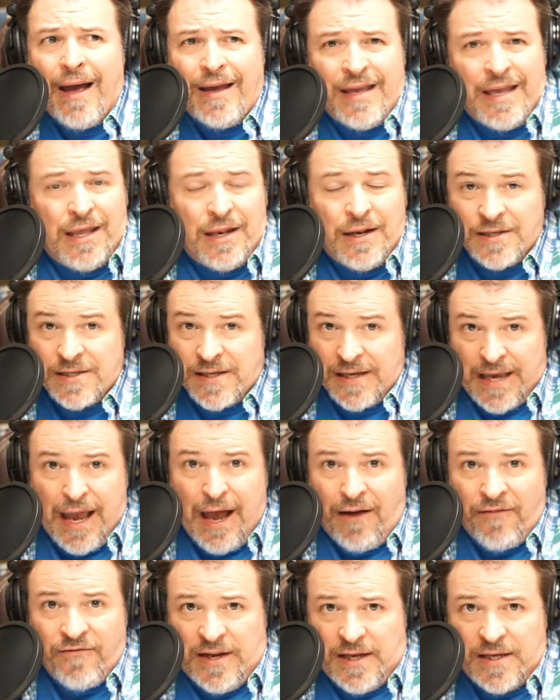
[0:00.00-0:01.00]
He is a
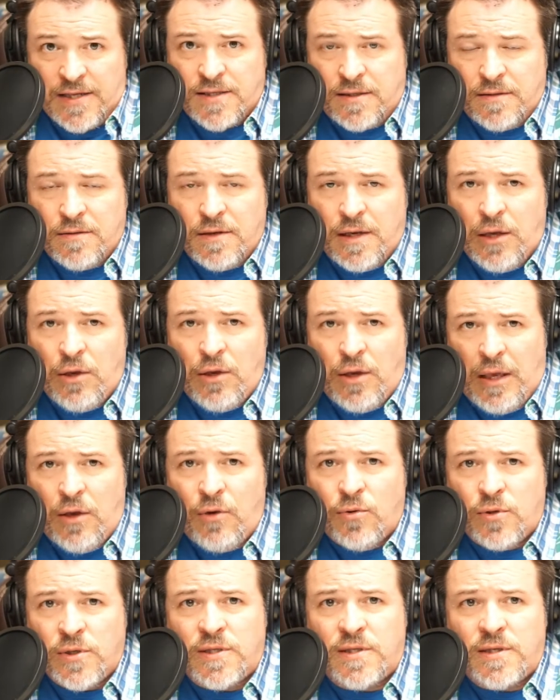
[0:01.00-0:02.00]
Calvinist.
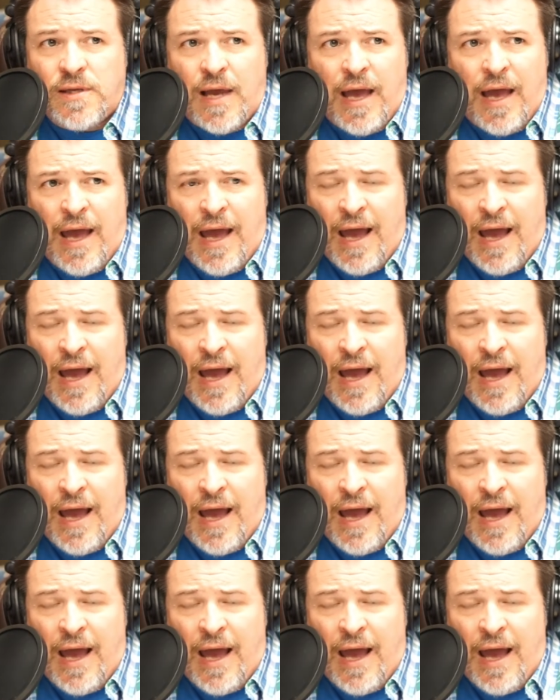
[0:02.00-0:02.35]
He was